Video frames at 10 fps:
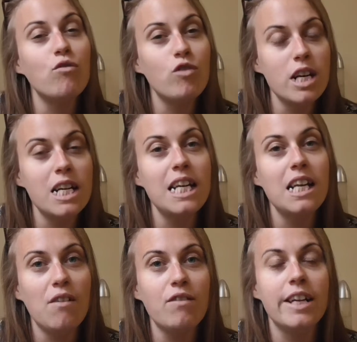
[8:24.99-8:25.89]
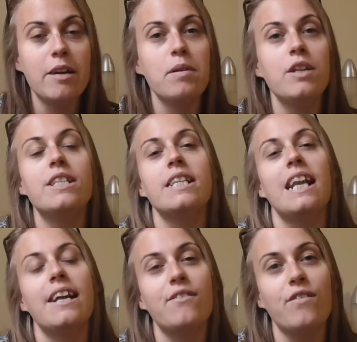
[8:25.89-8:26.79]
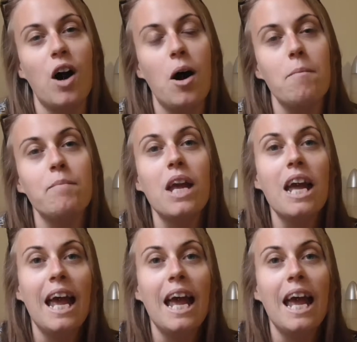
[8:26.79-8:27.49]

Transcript: really lovely community-led farm